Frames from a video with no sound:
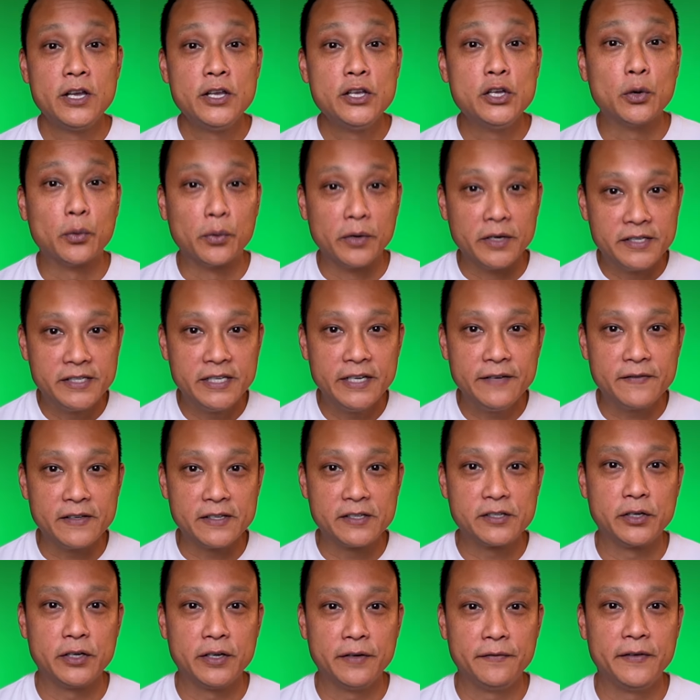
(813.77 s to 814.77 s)
You'll receive this
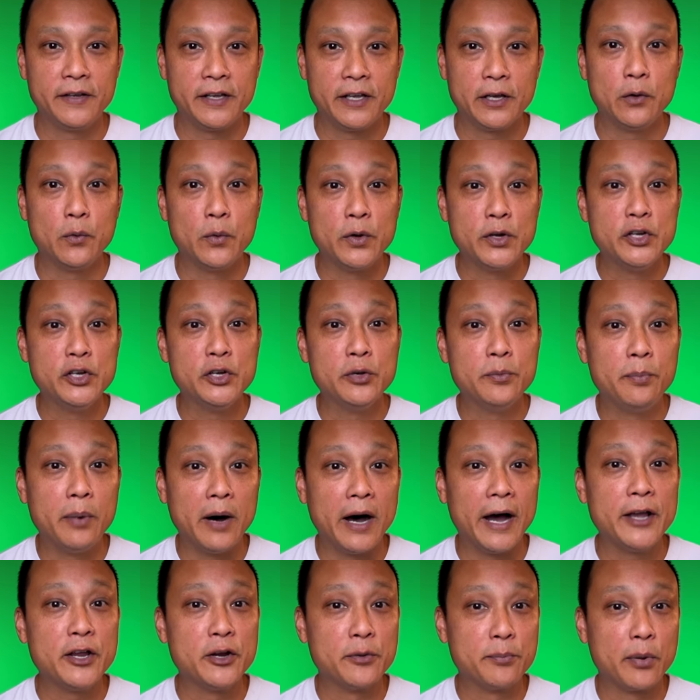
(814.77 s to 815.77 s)
certificate when you
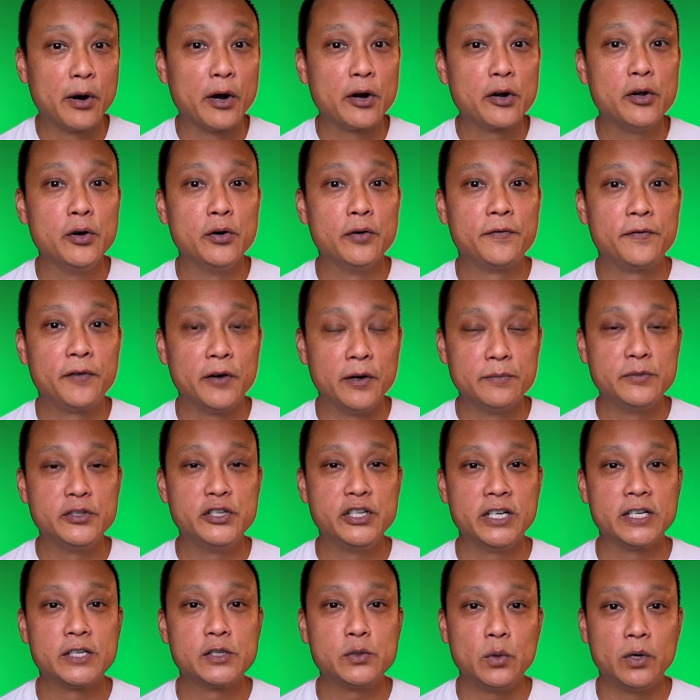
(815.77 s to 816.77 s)
buy your barcode from
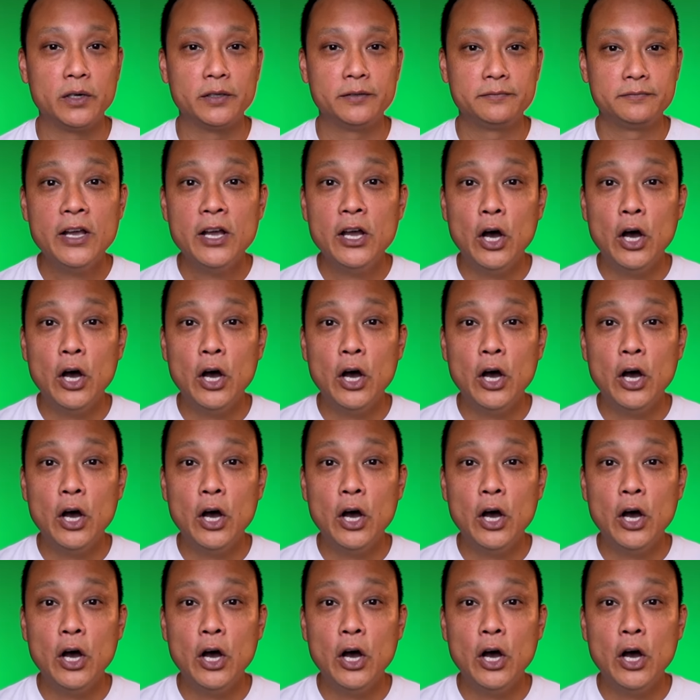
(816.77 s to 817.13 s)
GS1.